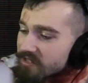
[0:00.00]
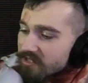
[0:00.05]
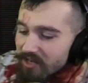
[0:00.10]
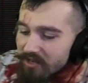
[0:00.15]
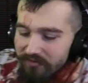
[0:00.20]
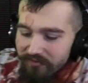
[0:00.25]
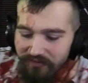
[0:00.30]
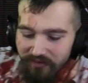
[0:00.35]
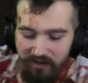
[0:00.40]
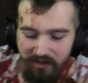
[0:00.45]
say
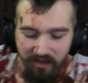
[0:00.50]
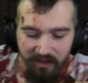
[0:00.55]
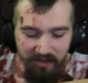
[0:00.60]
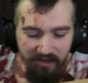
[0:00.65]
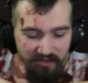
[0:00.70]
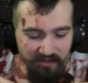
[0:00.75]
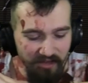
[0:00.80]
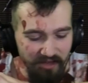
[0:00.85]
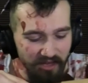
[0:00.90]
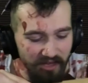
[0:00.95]
fuck it
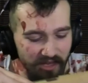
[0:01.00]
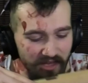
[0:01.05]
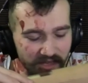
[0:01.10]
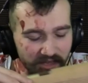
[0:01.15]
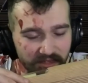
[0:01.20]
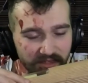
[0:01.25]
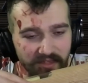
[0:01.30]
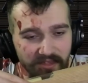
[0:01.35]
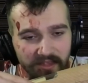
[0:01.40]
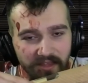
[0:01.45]
and hey
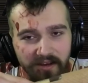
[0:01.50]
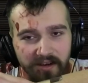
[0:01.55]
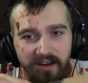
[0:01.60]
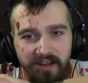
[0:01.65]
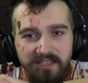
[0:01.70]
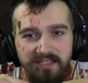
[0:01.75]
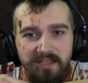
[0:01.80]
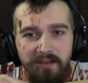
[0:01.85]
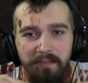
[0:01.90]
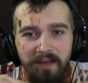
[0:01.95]
the
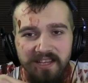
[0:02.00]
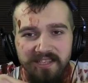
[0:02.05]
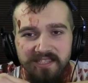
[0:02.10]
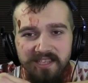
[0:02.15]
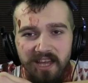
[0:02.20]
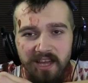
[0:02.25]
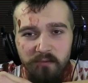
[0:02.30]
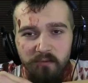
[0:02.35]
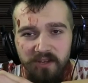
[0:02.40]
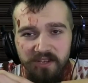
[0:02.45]
rest of my
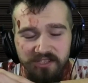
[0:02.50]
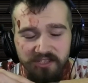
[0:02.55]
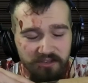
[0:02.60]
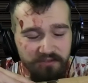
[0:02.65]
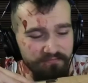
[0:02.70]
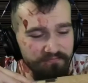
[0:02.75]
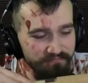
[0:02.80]
sandwich.